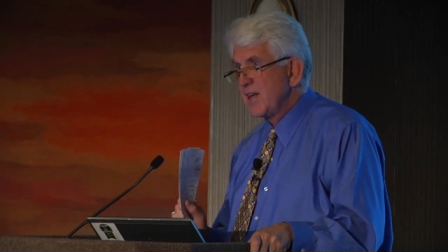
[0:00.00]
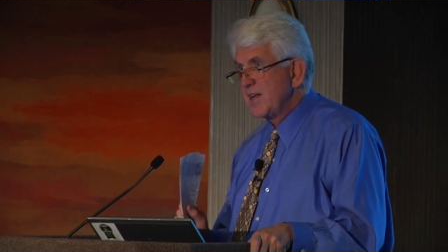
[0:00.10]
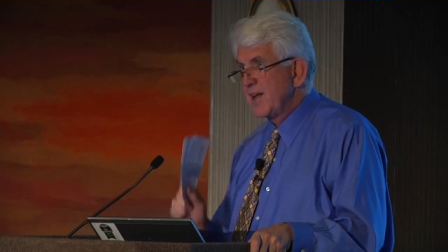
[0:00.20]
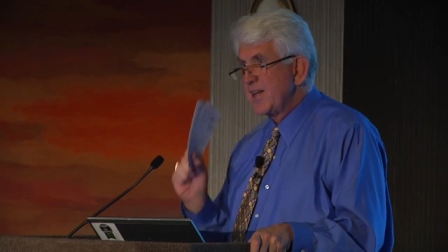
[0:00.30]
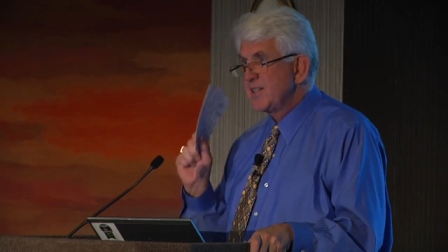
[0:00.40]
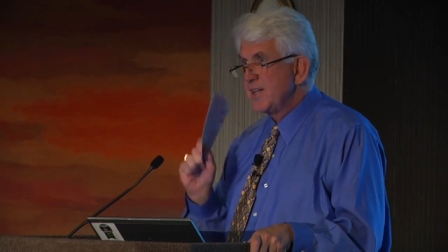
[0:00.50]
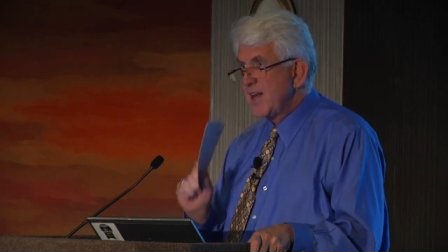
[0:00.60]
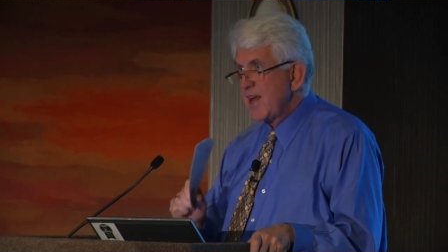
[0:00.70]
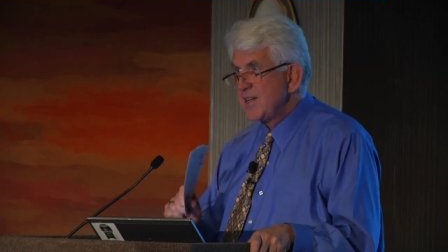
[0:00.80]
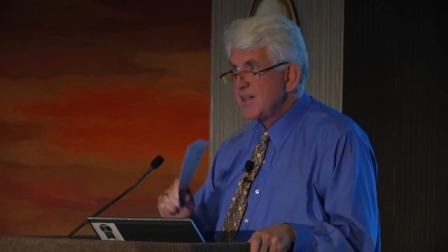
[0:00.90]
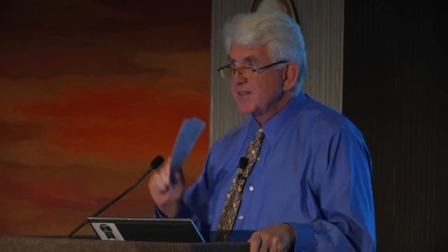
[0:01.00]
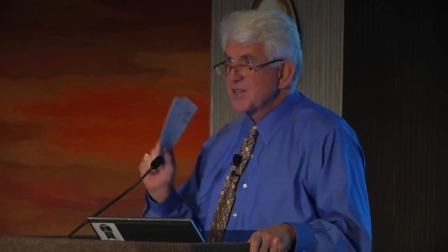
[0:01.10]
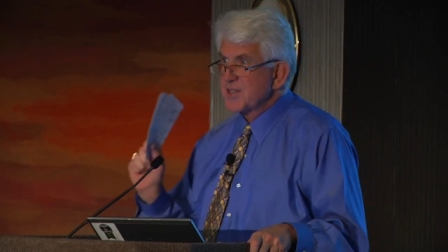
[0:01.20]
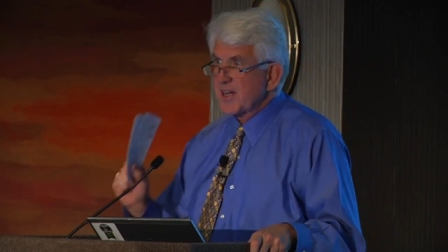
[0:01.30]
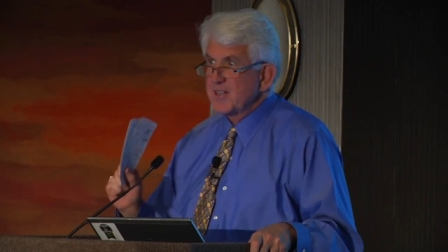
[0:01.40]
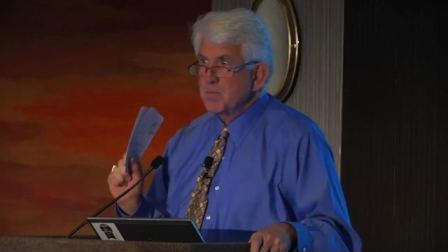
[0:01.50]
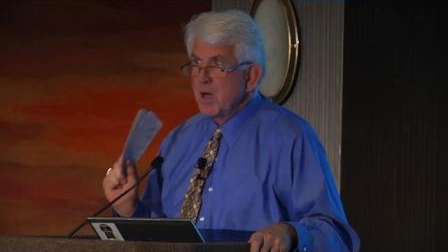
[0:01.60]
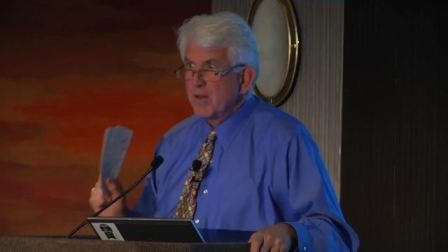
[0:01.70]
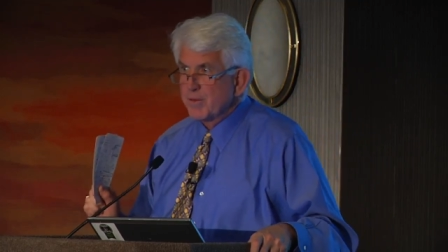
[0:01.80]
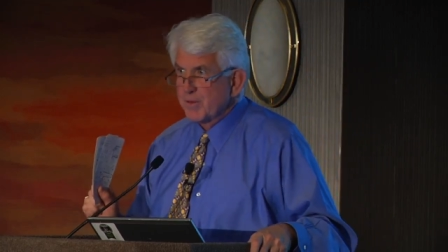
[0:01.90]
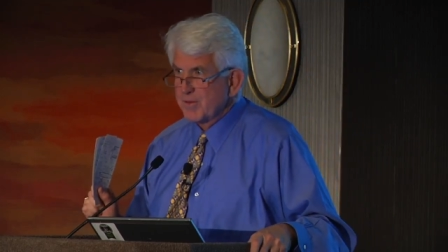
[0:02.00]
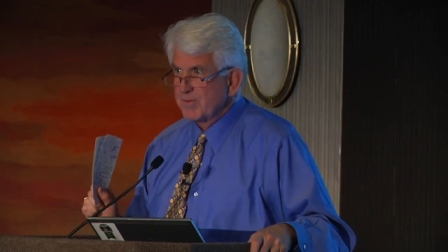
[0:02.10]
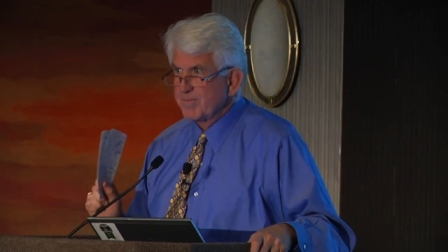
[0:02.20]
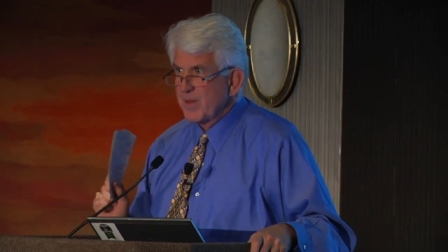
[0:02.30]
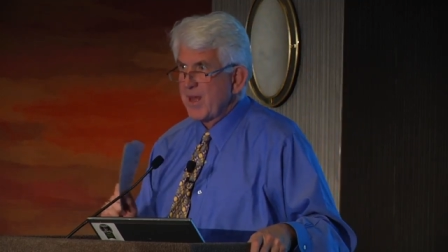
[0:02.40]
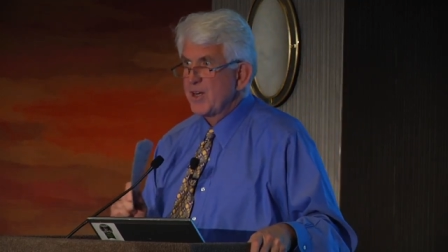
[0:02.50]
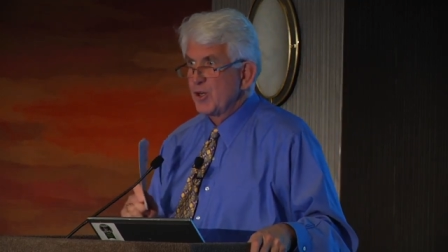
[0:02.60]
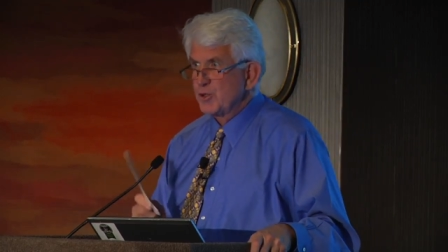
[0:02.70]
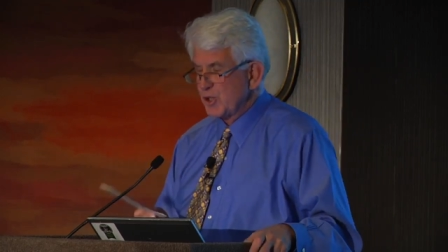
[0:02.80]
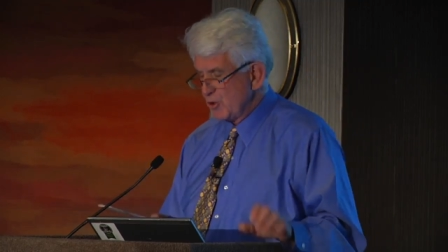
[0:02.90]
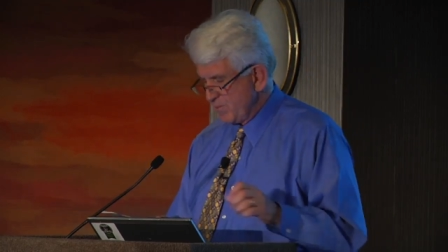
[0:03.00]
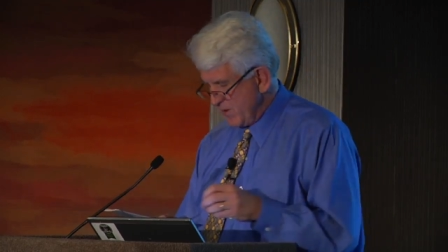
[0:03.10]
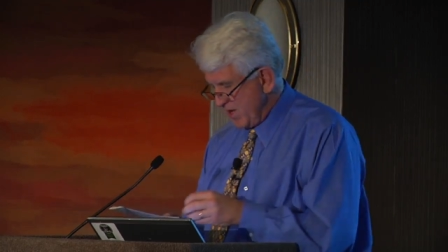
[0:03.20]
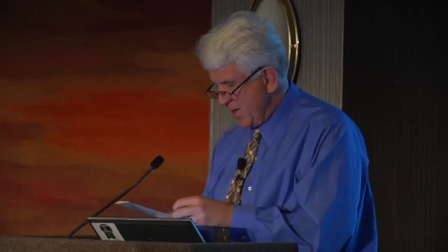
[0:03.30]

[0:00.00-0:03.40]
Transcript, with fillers: in 1980 in the second month, 802.